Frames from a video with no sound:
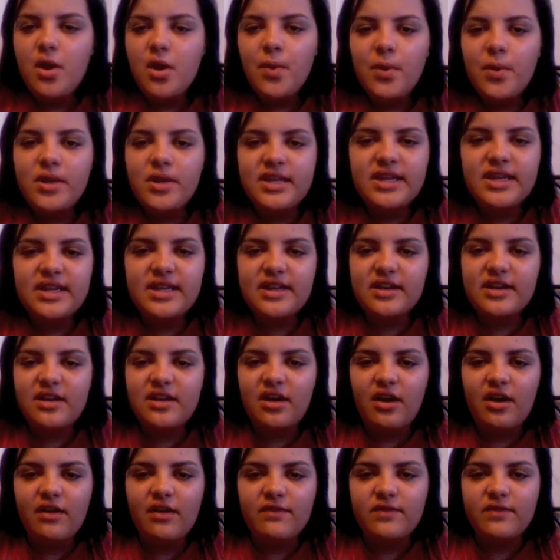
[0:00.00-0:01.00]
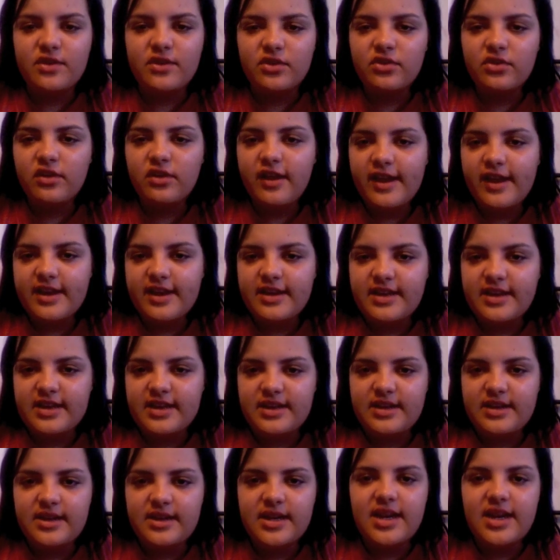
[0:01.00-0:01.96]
We take it all for granted.